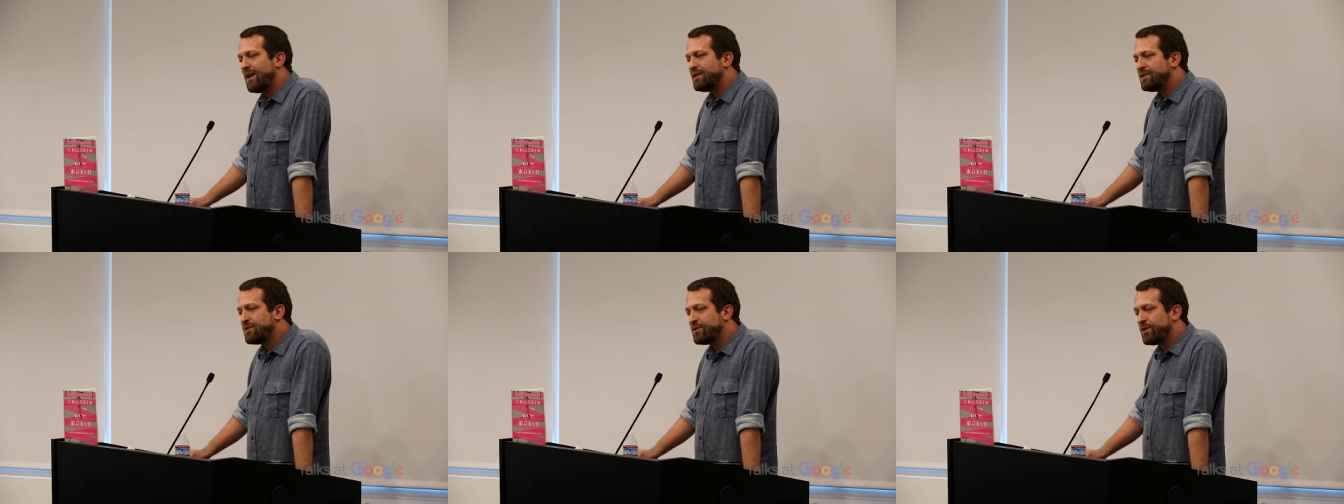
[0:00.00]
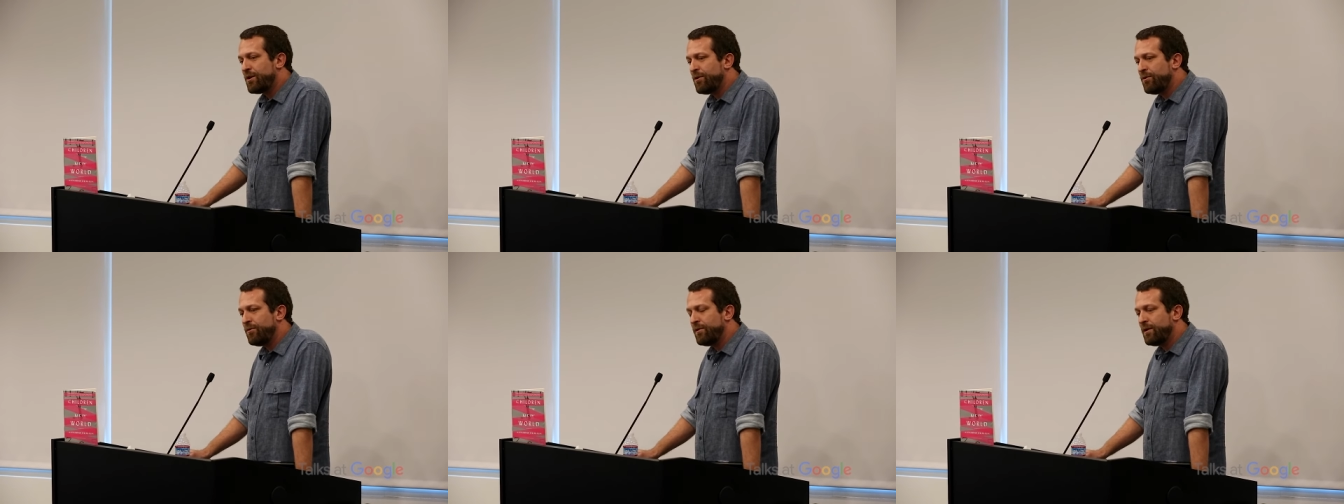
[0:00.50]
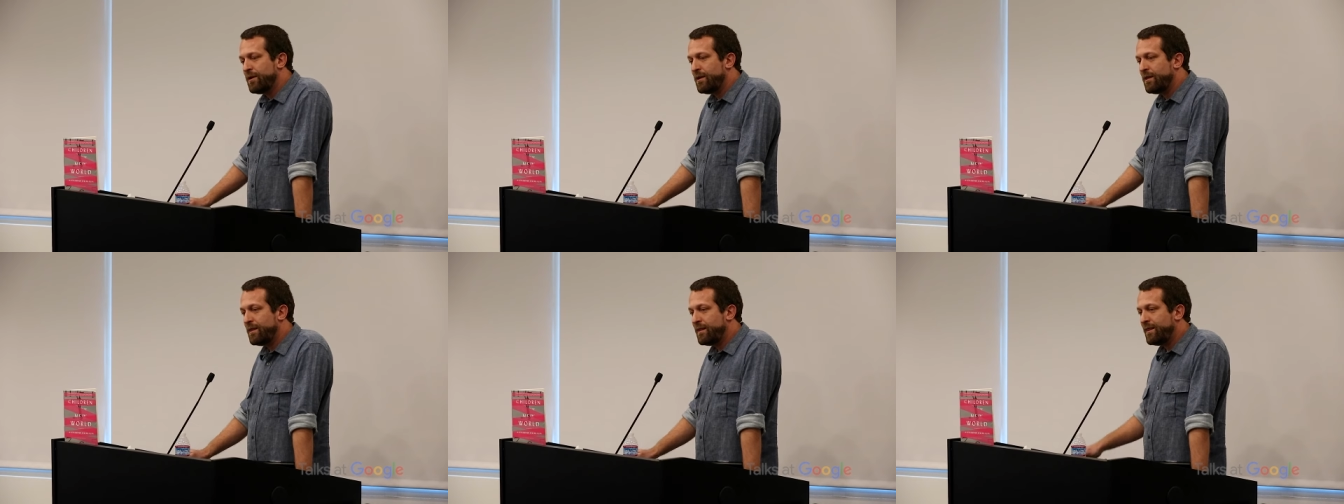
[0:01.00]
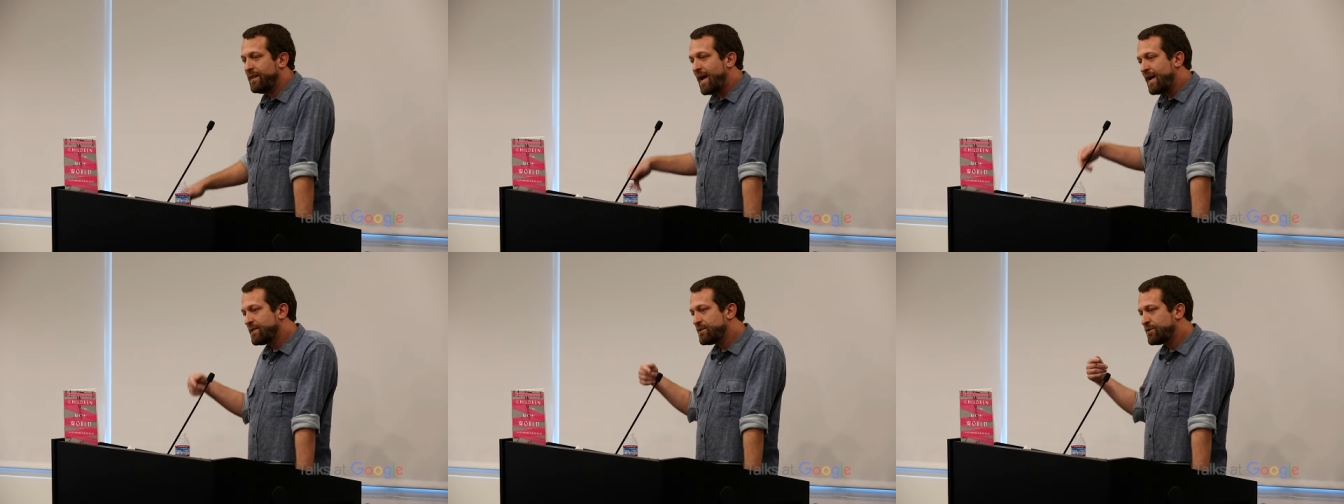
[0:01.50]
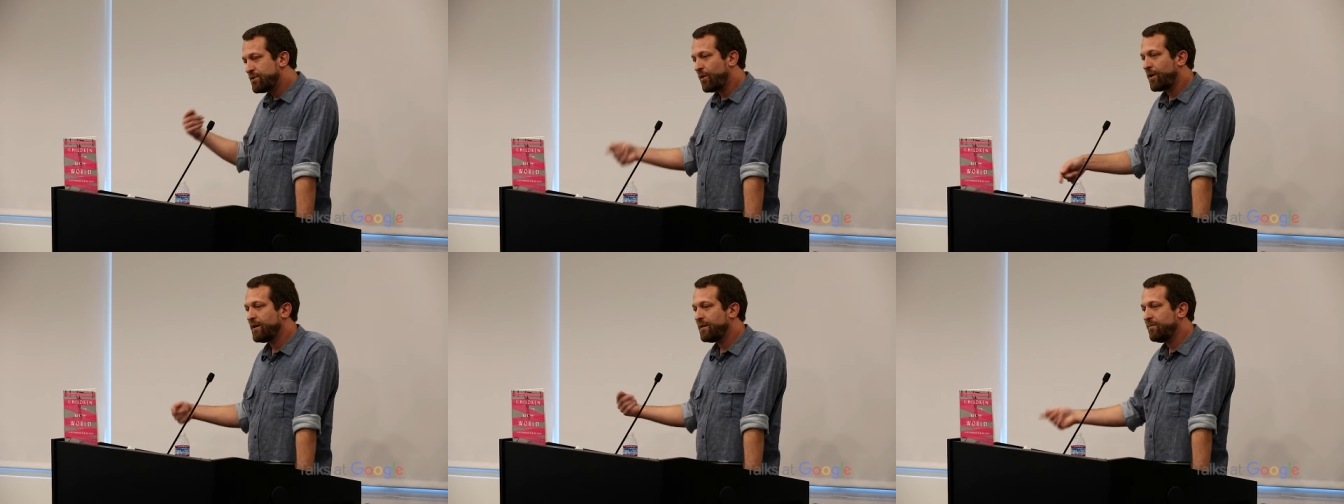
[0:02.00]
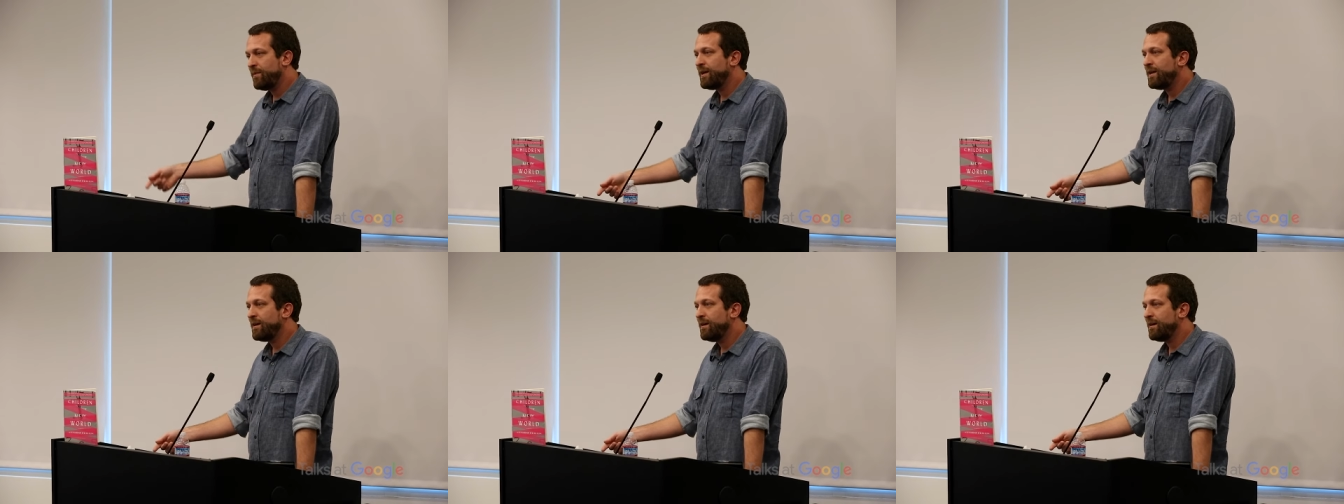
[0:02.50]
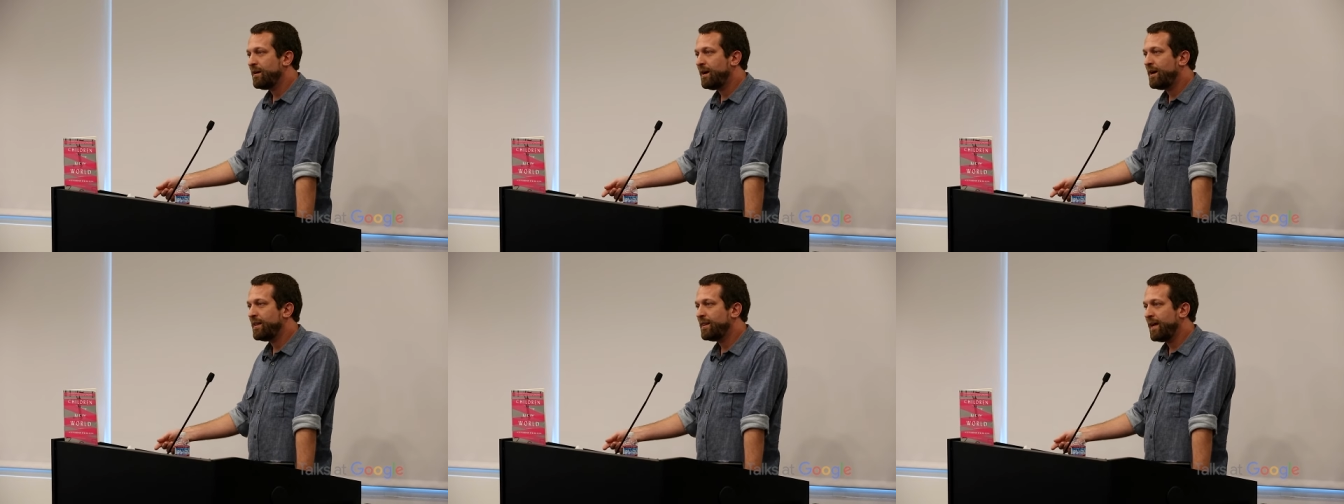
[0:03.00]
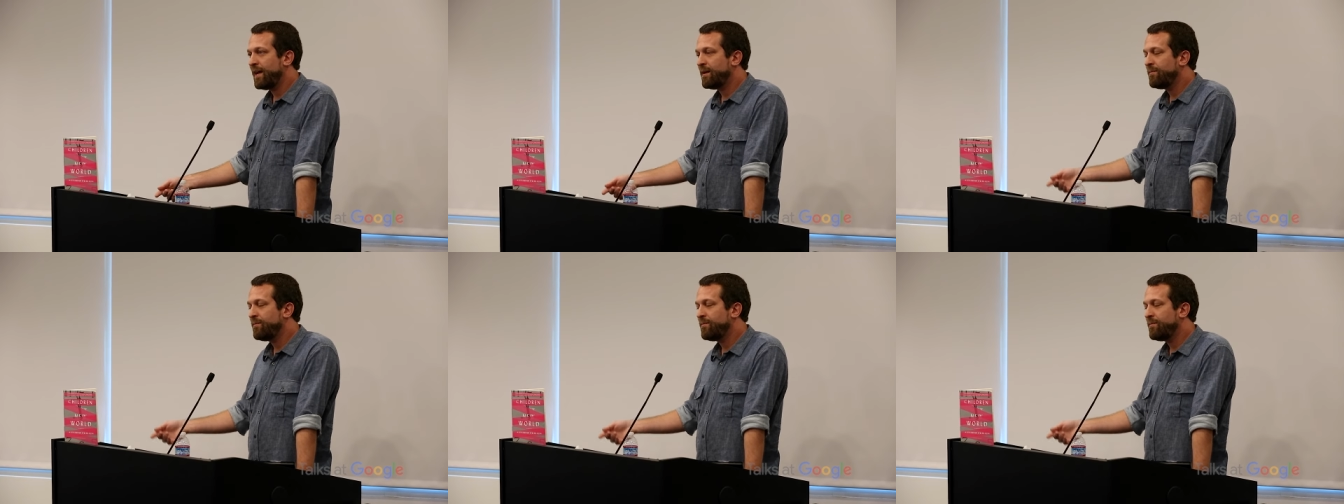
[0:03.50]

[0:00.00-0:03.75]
So that started me on that.